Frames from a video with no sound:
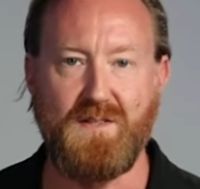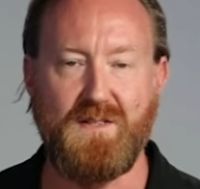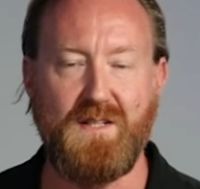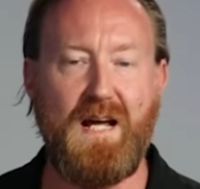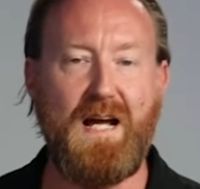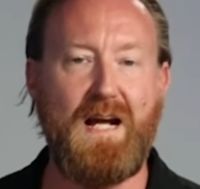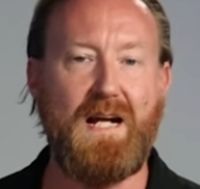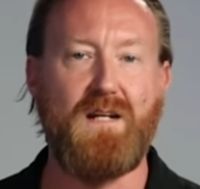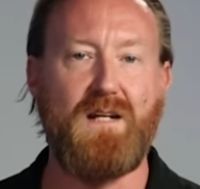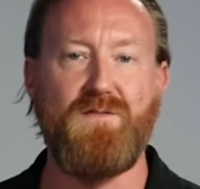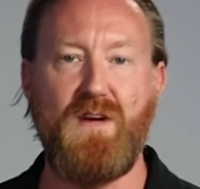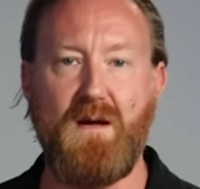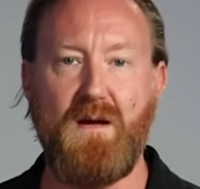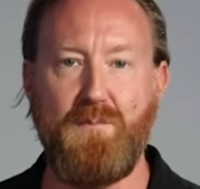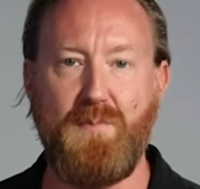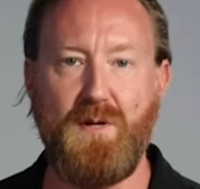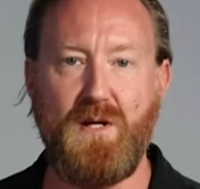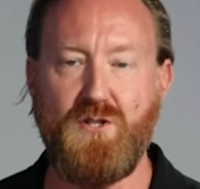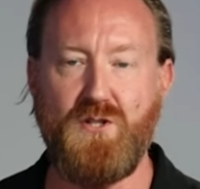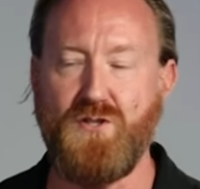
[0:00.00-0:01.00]
this lack of
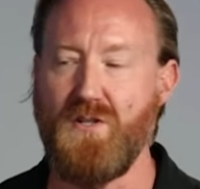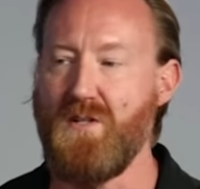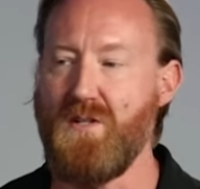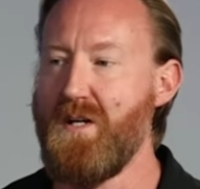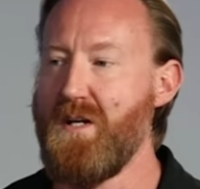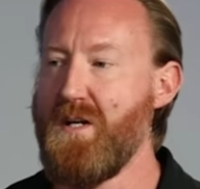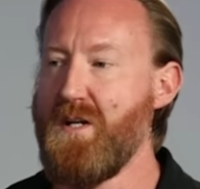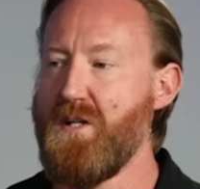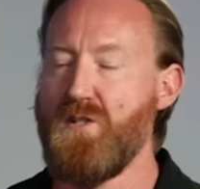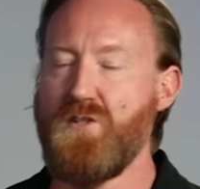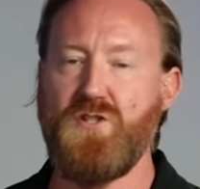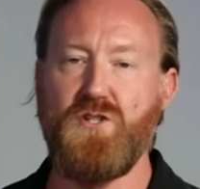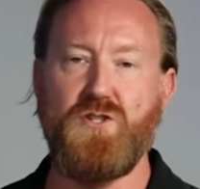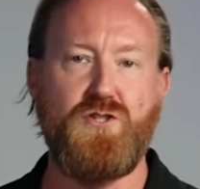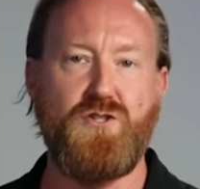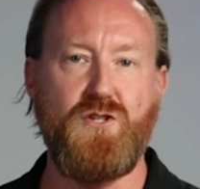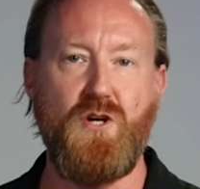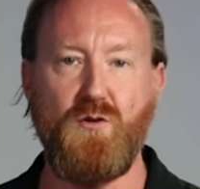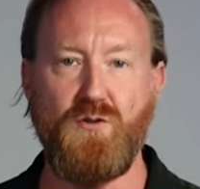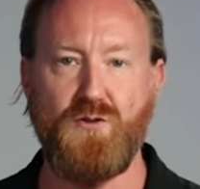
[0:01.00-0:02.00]
ambition, just
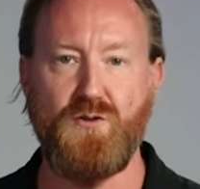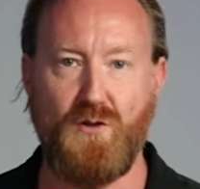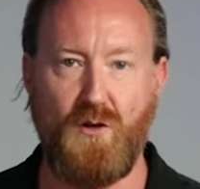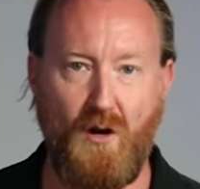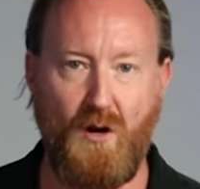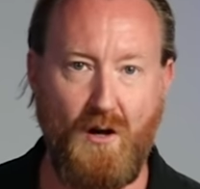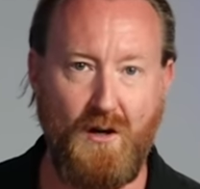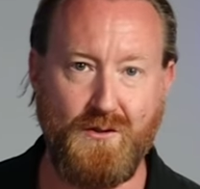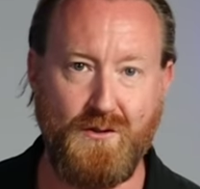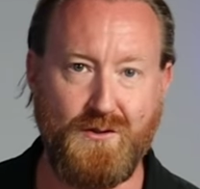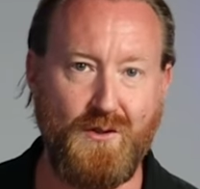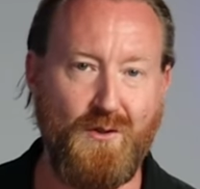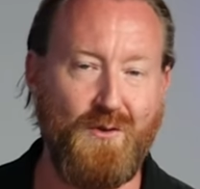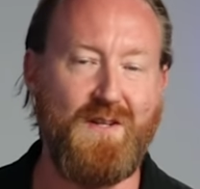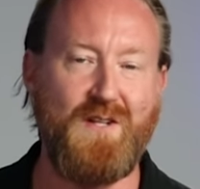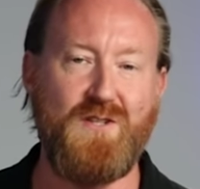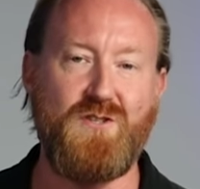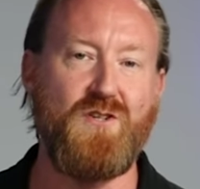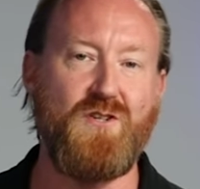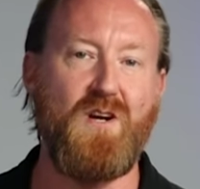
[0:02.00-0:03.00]
shows her also
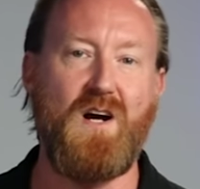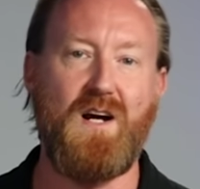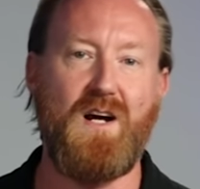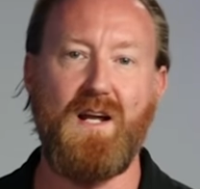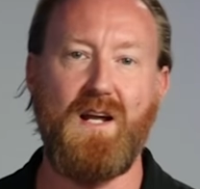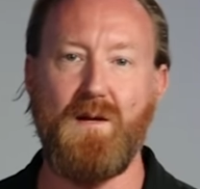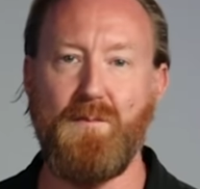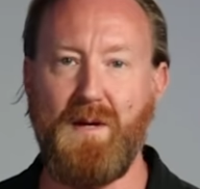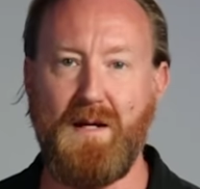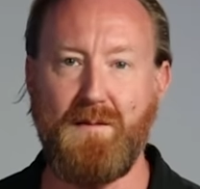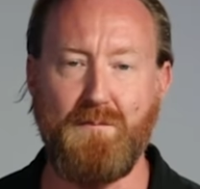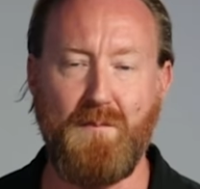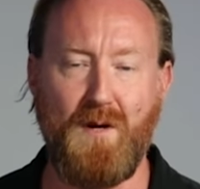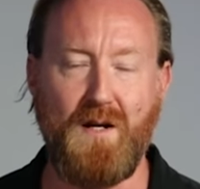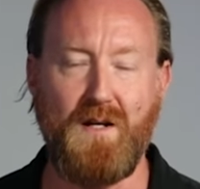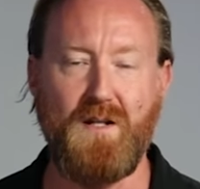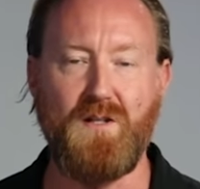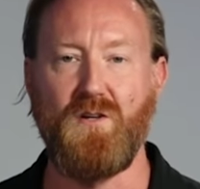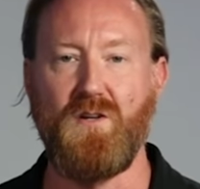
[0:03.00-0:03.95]
that you're not going to make money,